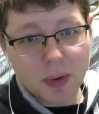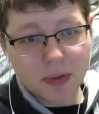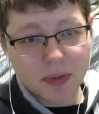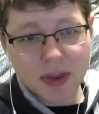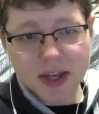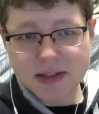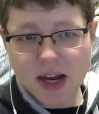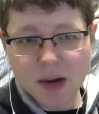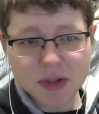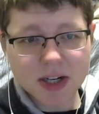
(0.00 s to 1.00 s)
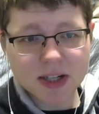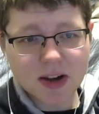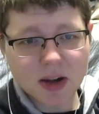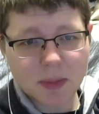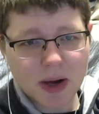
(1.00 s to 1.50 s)
of the things that I was going to
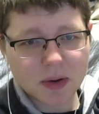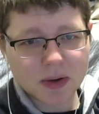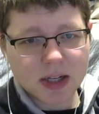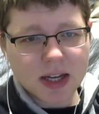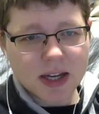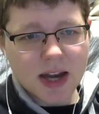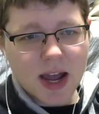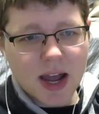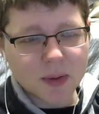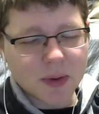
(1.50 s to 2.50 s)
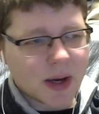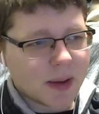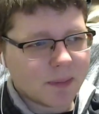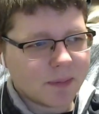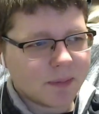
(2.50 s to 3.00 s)
talk about now.
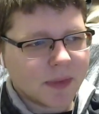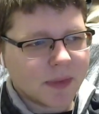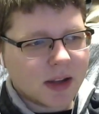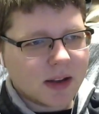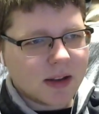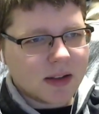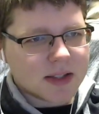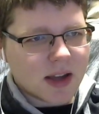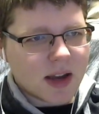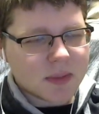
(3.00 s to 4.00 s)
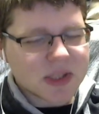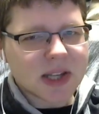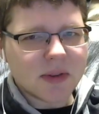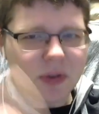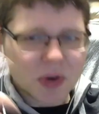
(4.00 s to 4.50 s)
I'm
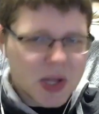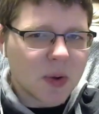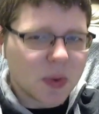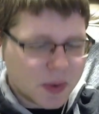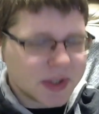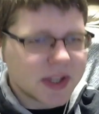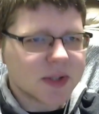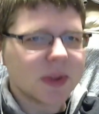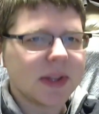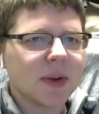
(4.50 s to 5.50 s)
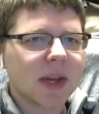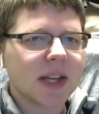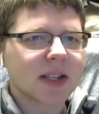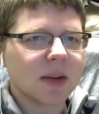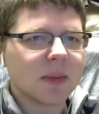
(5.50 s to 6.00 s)
excited for Neo: The World Ends With You.
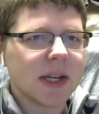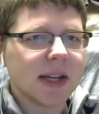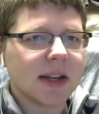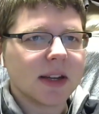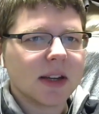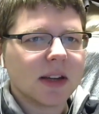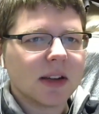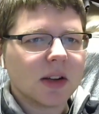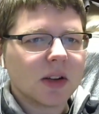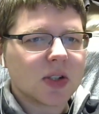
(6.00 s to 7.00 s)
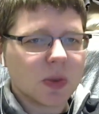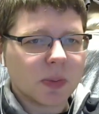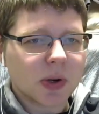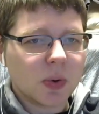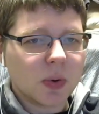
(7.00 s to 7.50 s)
That's going to be
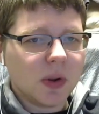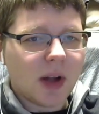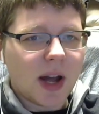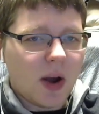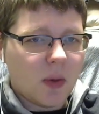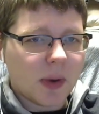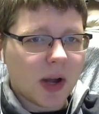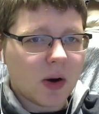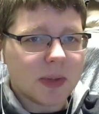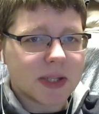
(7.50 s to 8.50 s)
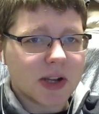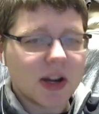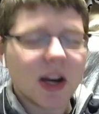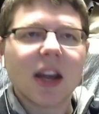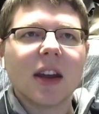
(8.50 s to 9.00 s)
super cool. I hope it's good.